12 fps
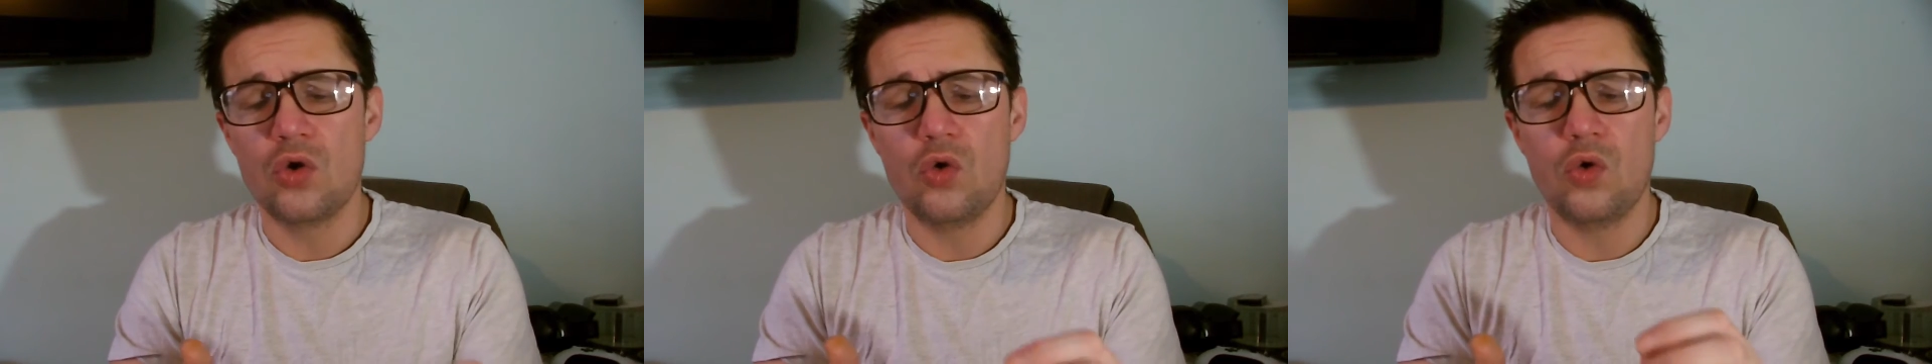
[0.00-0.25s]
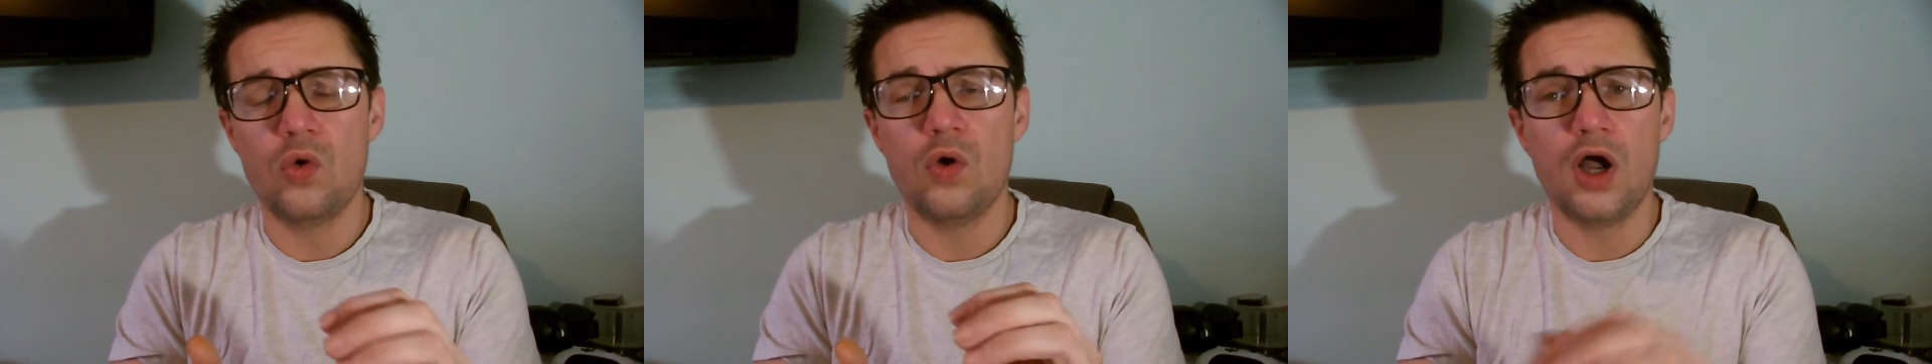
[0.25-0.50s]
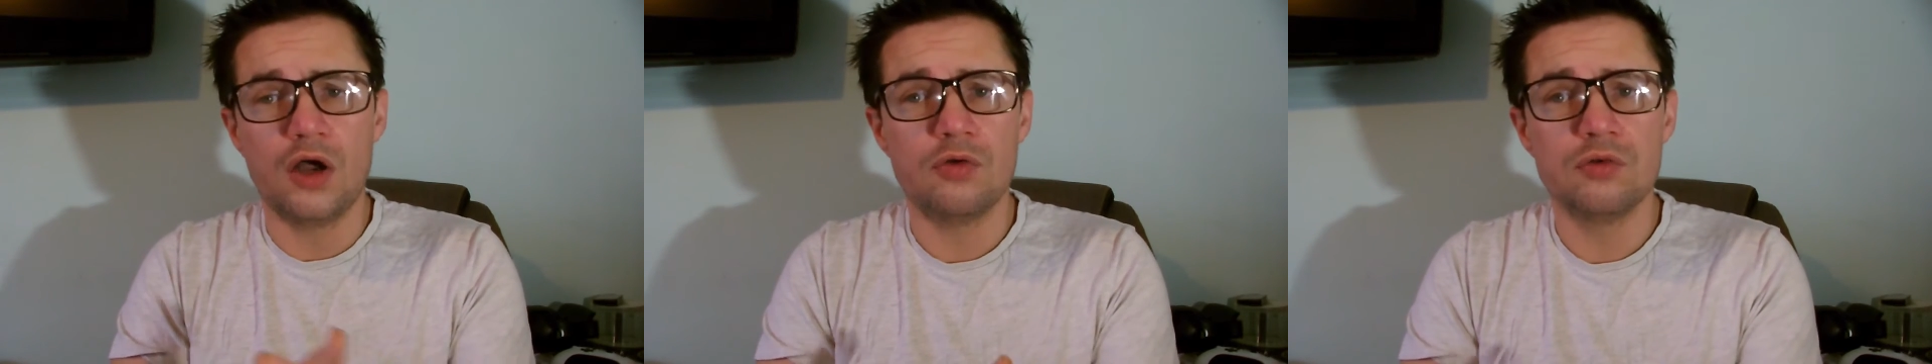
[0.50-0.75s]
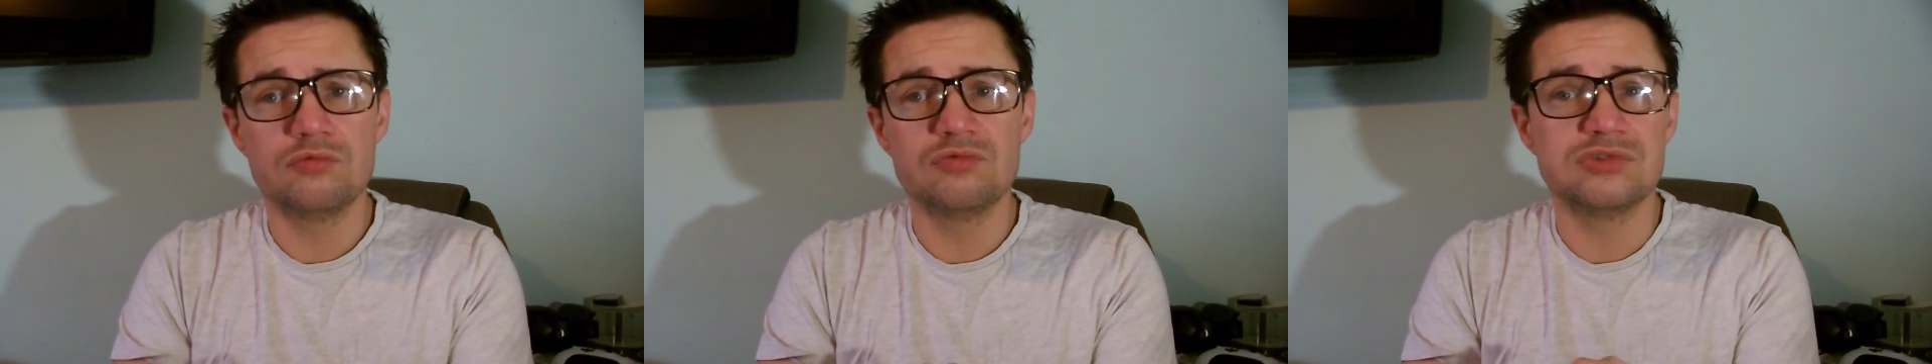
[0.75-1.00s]
or
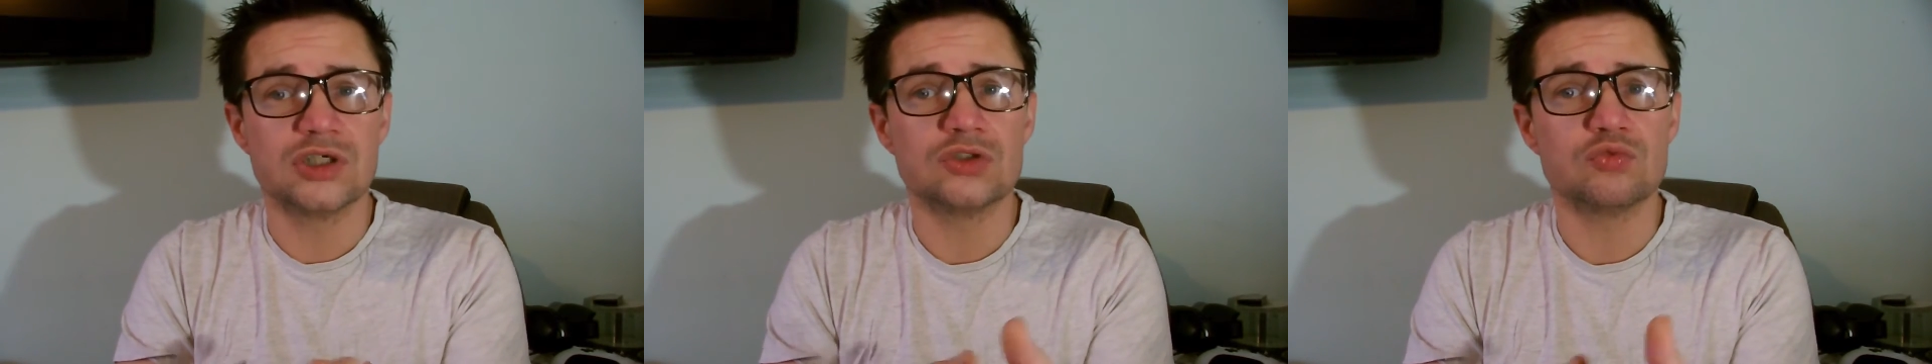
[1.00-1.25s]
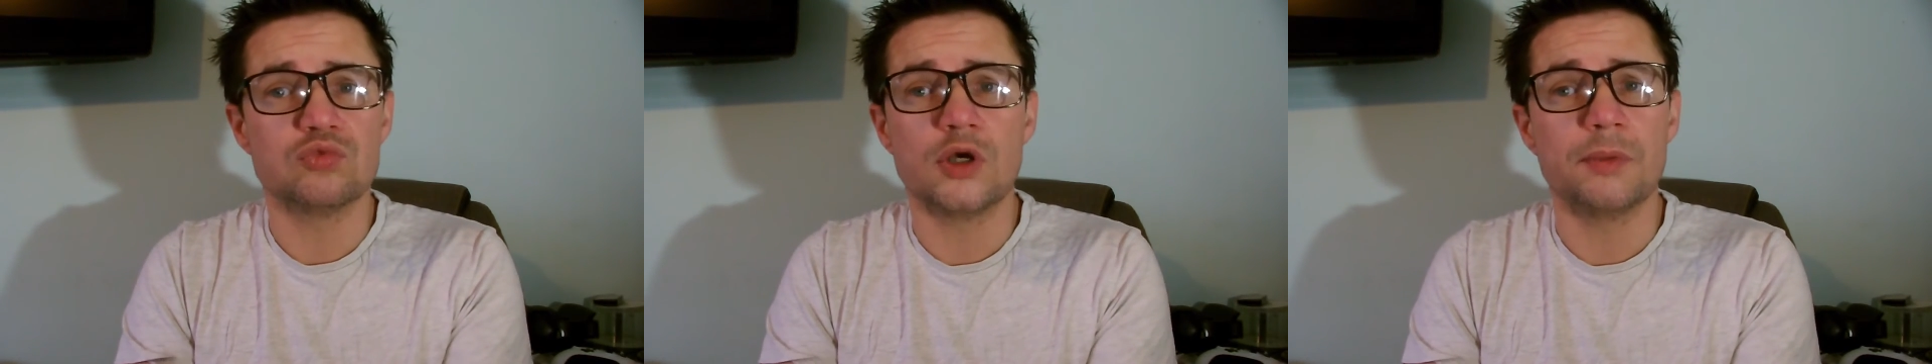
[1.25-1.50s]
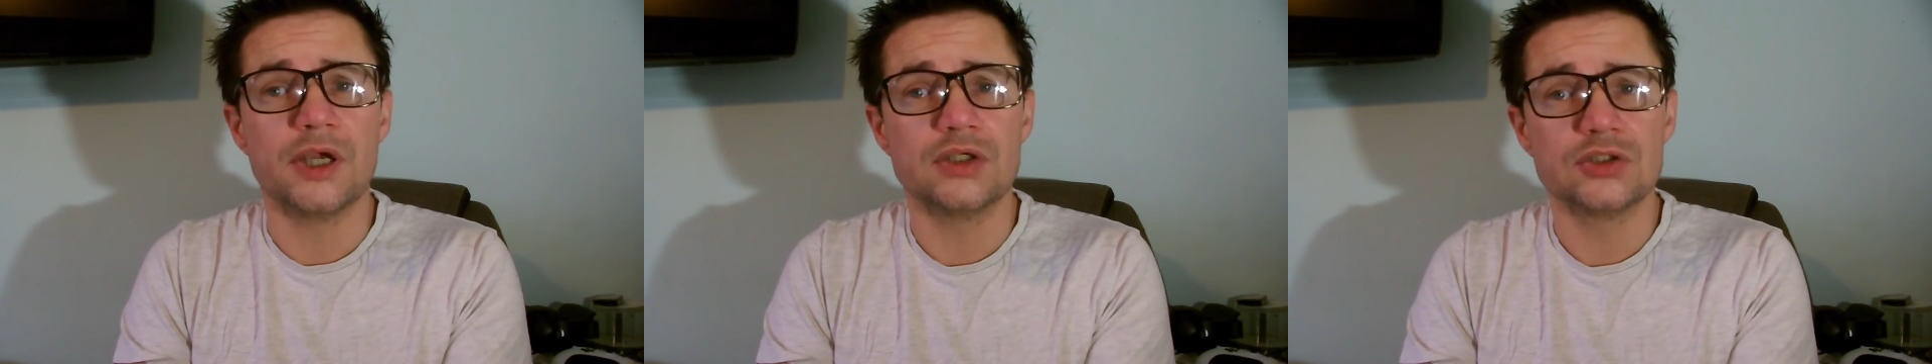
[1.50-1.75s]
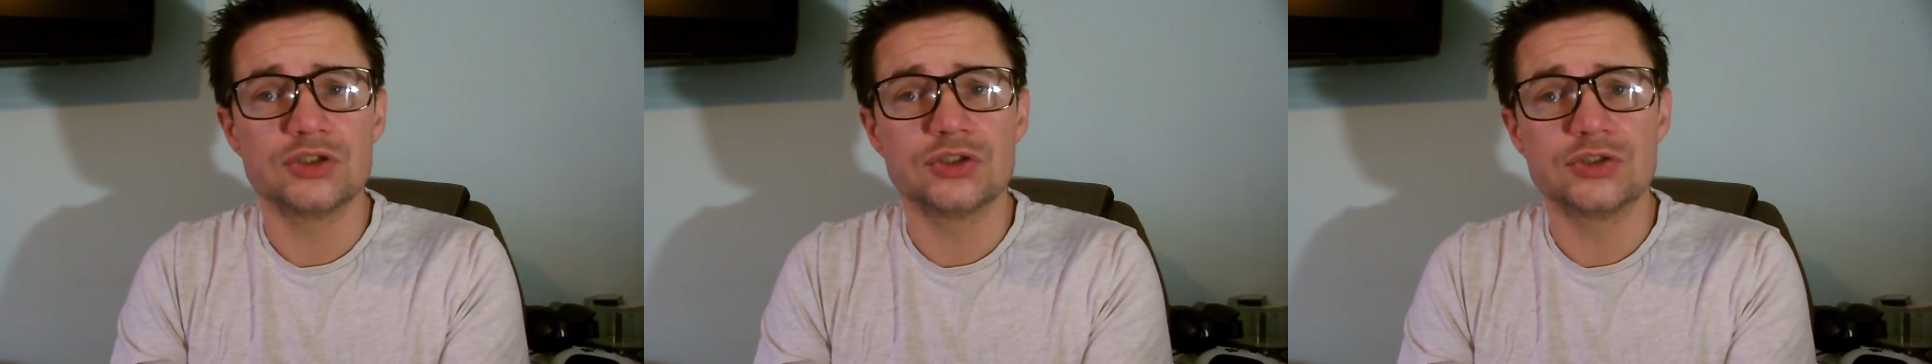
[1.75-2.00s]
just
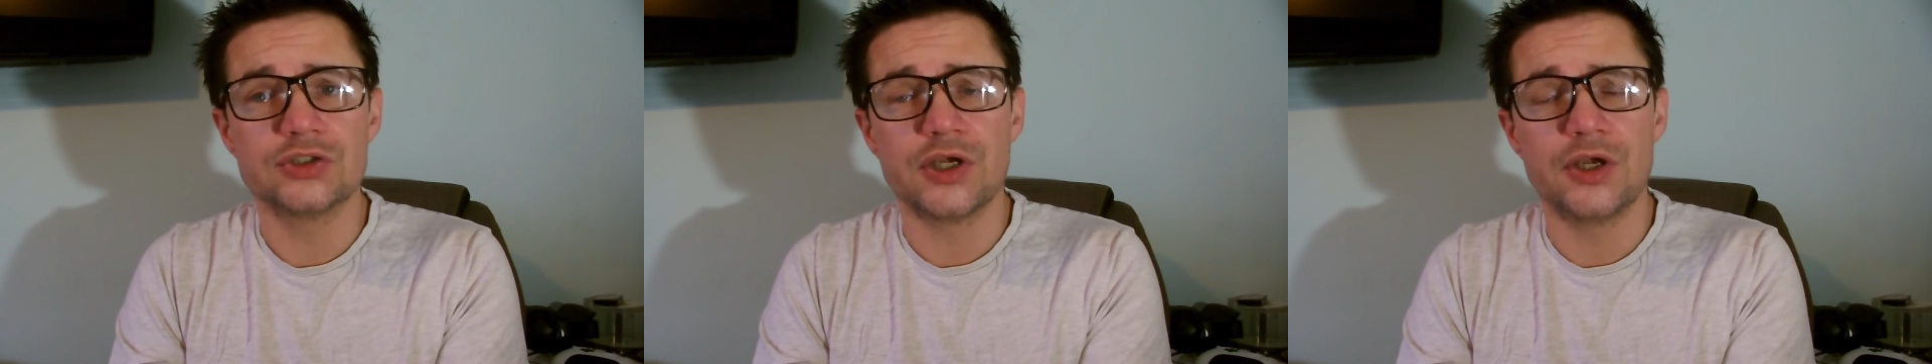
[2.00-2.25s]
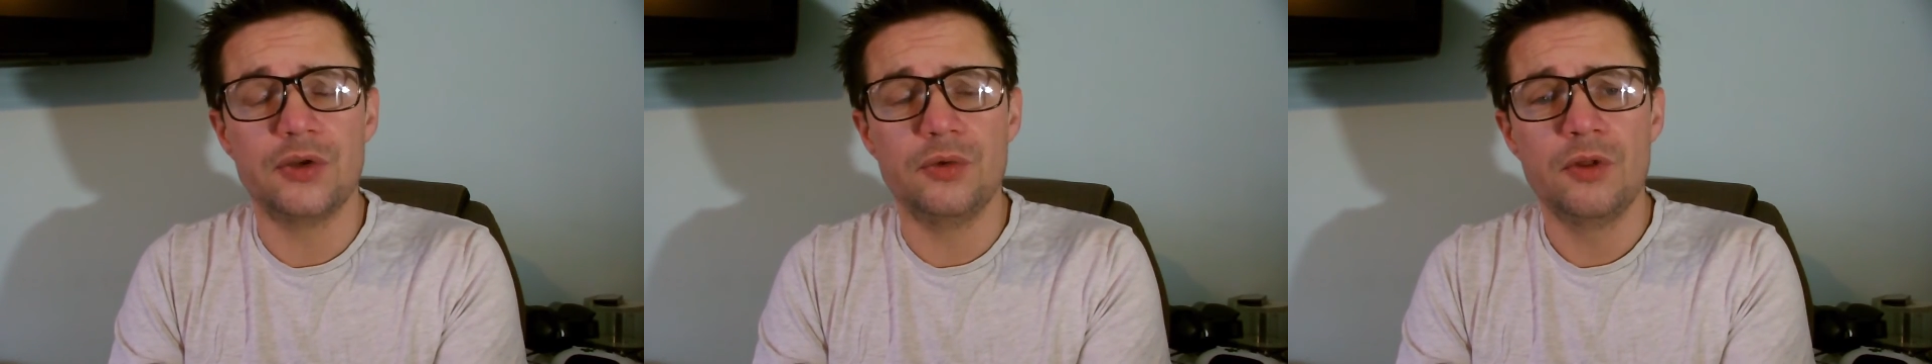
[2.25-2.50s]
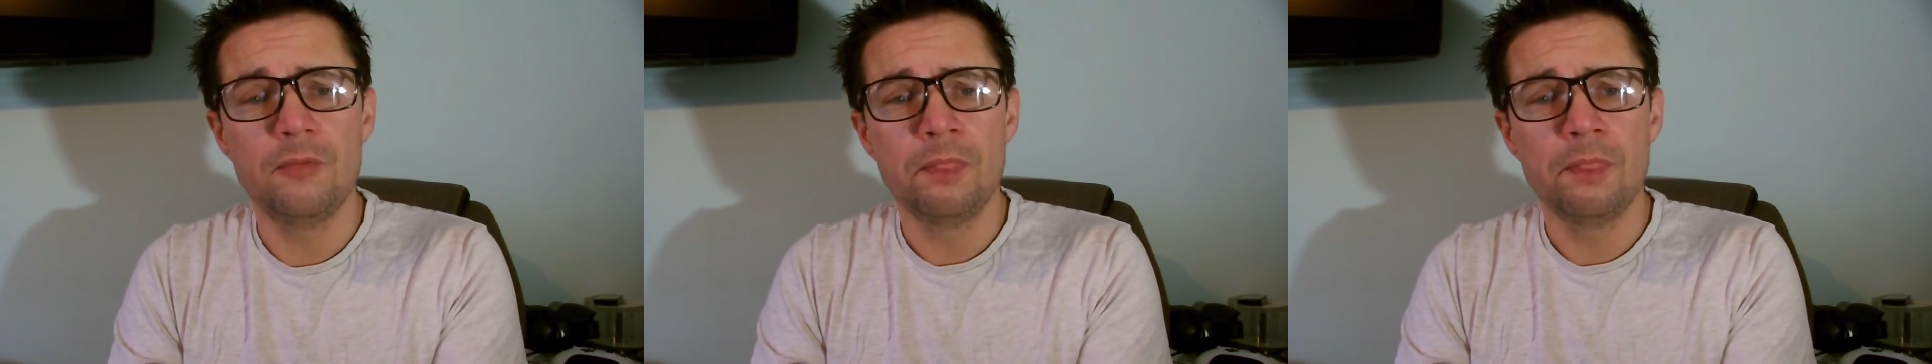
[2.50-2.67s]
rubbish. So